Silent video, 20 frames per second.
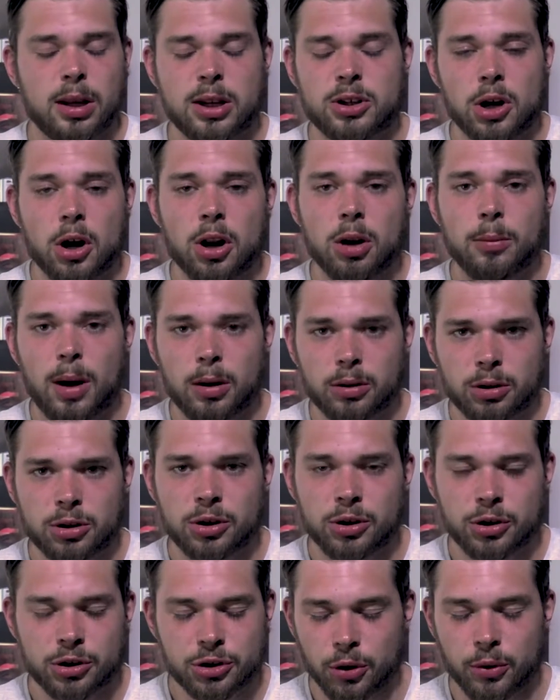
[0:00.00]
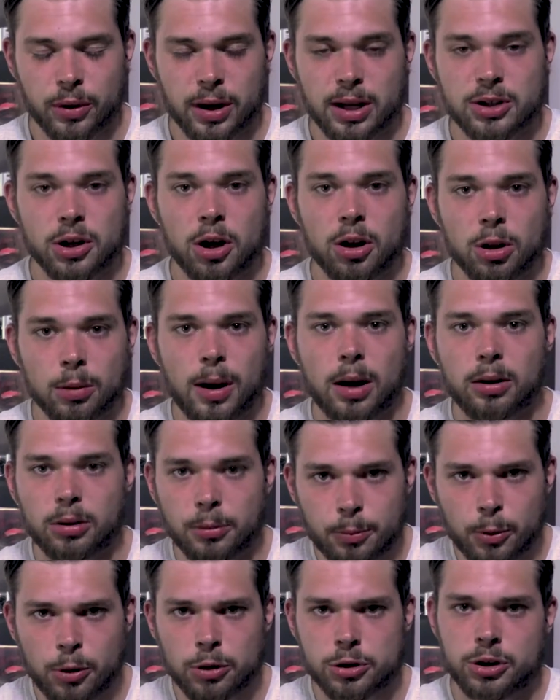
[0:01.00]
It's all about
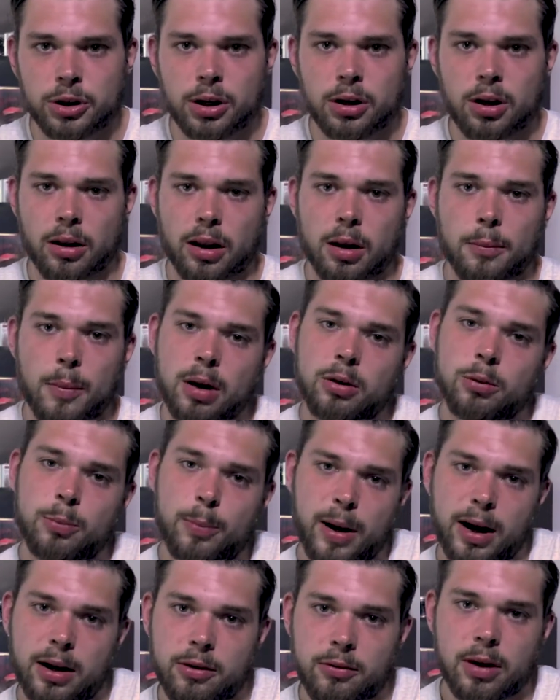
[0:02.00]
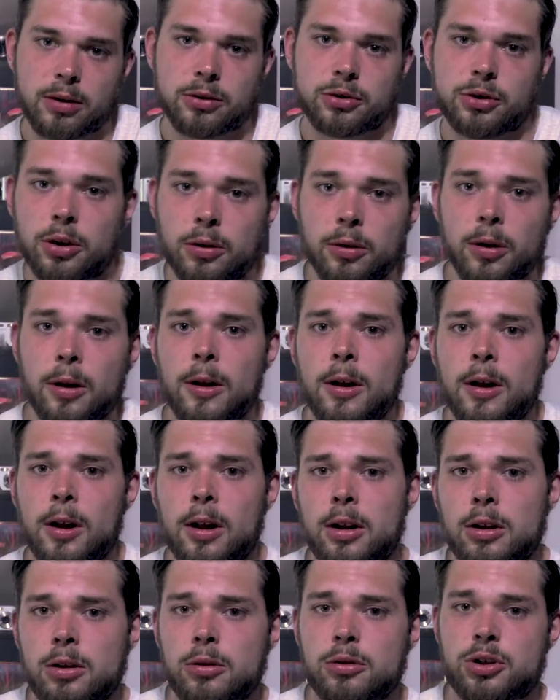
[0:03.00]
the person and not about the background. So
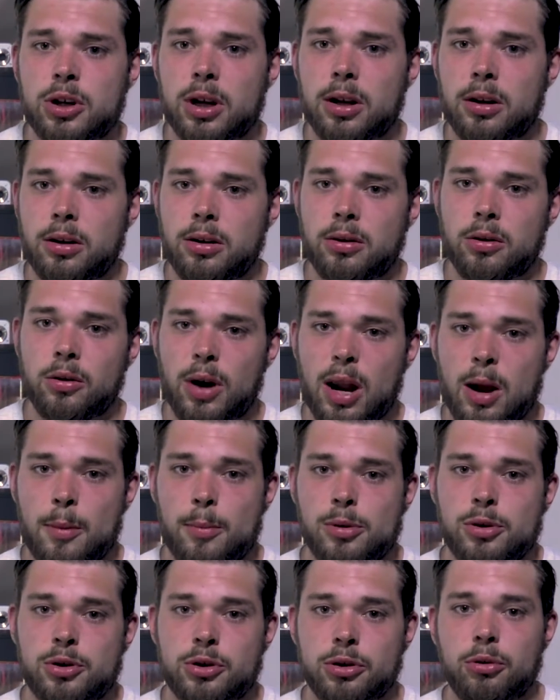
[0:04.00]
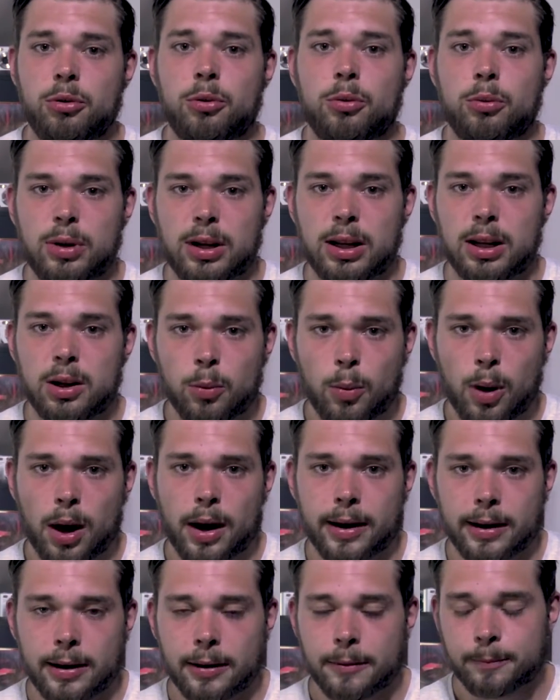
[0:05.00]
you set your aperture really
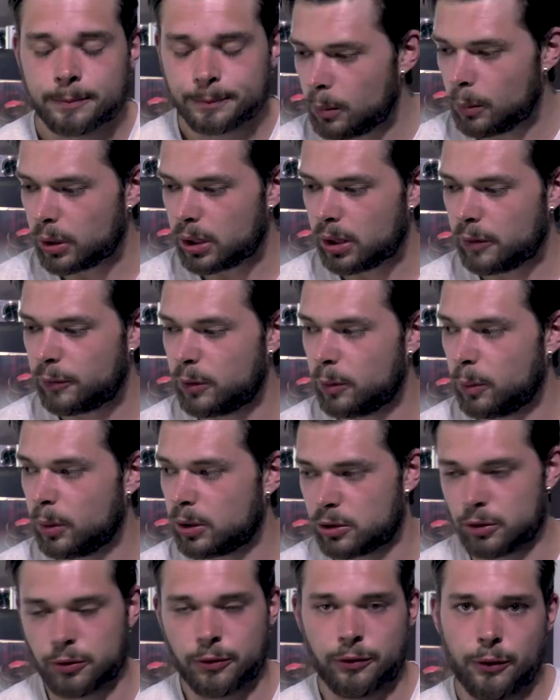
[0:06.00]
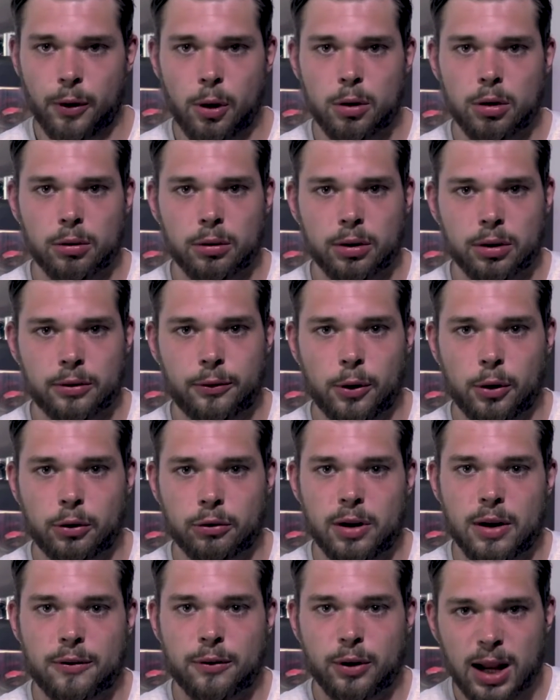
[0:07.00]
wide. But if you want to
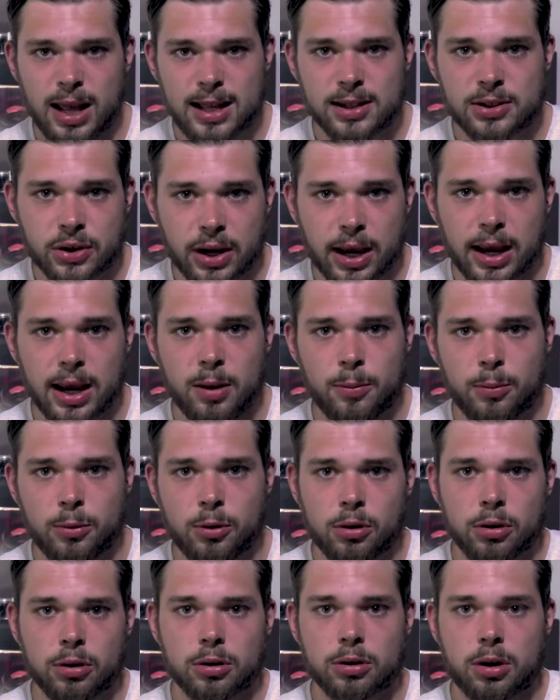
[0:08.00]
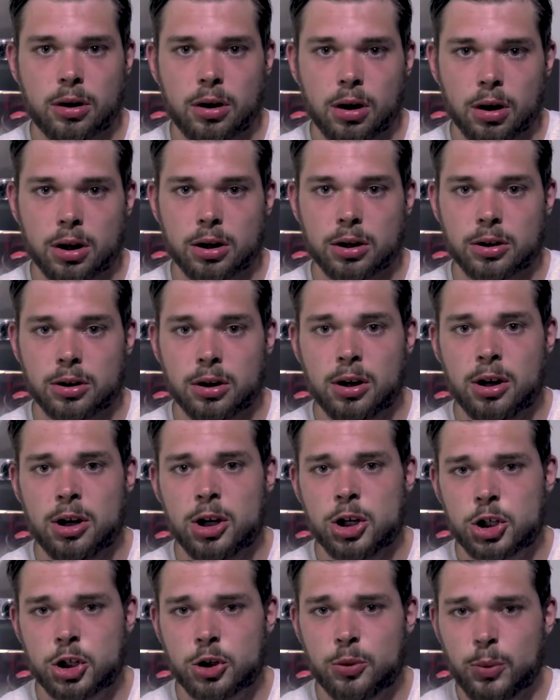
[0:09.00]
photograph a landscape, you're gonna
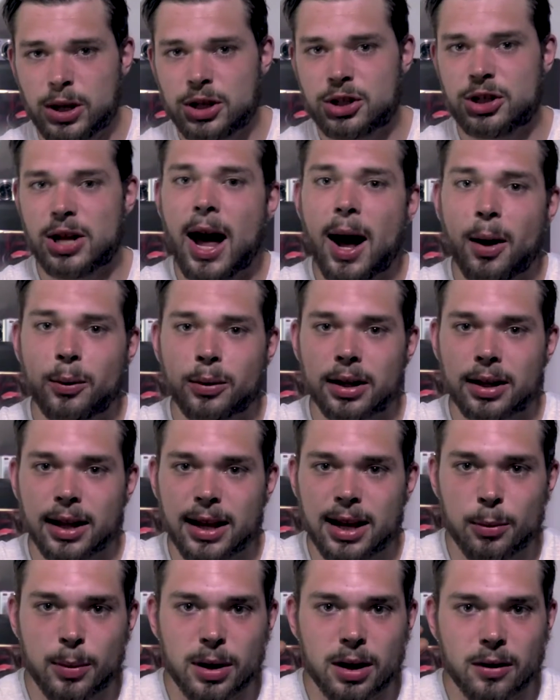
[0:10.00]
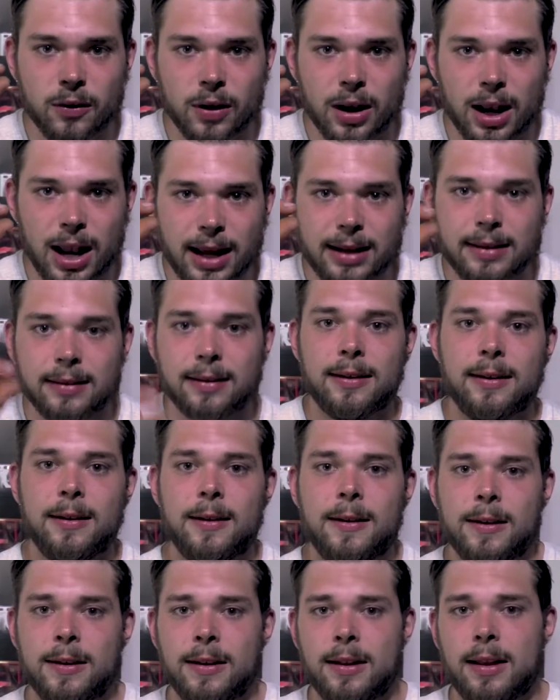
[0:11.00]
squeeze down that little bit of light
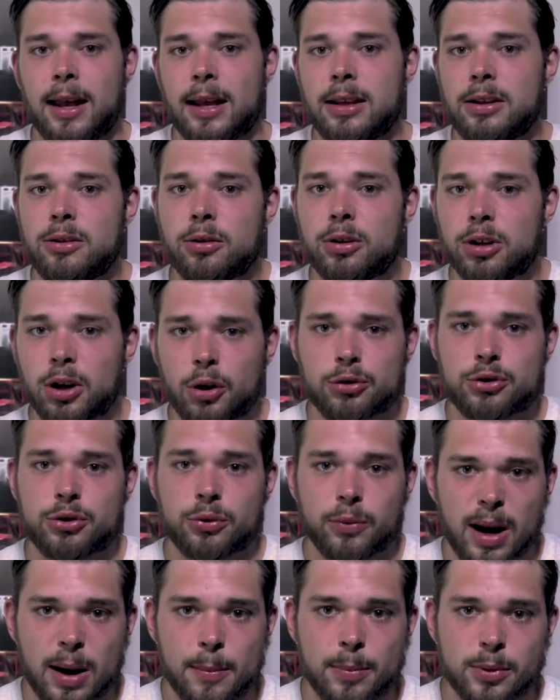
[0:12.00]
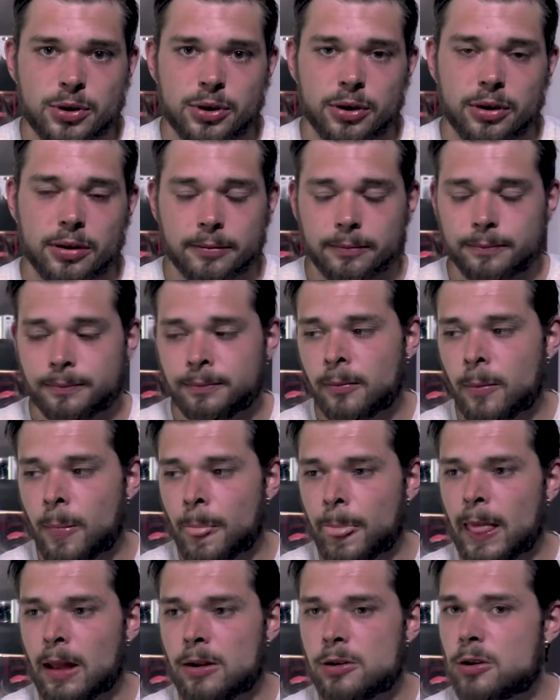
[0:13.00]
and you close your aperture.
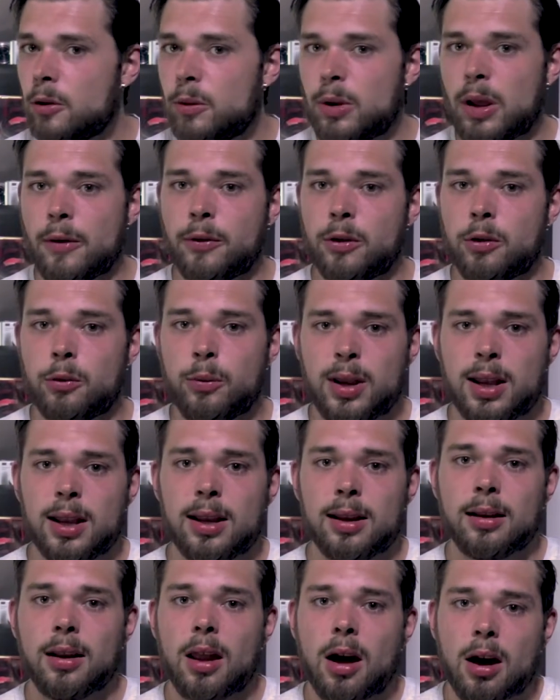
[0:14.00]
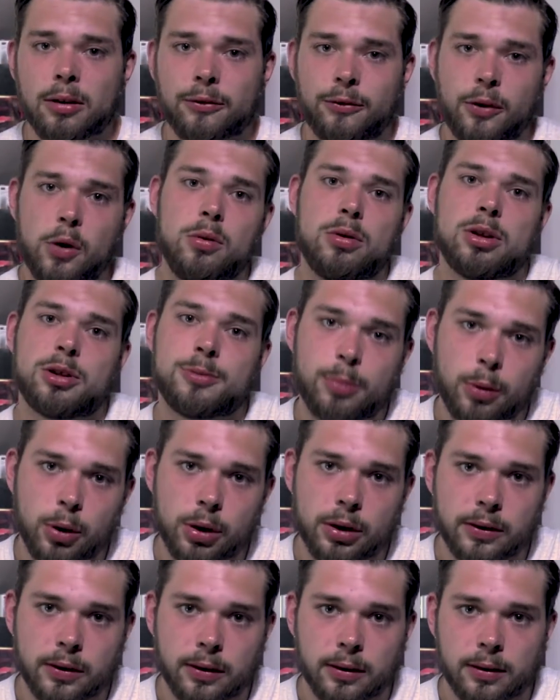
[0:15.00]
So you have a really long focus
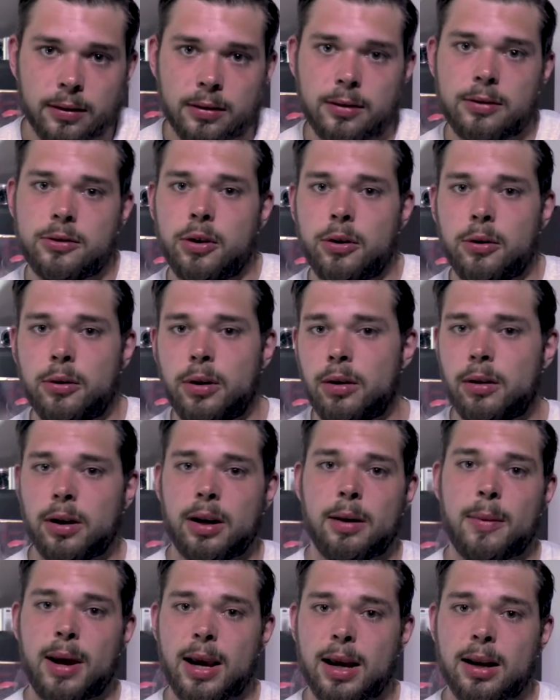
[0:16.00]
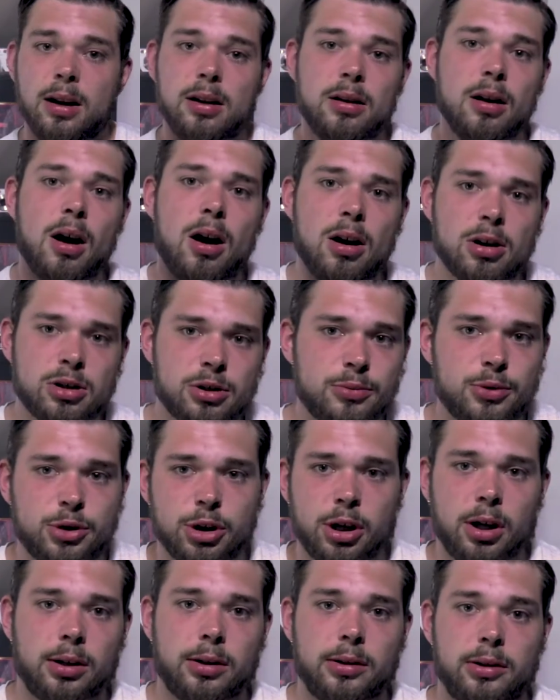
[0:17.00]
point. So you can make an awesome
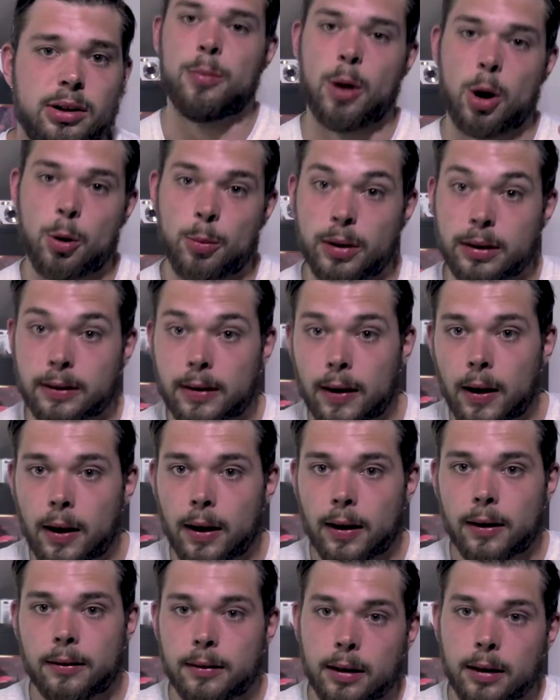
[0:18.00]
shot. One moment.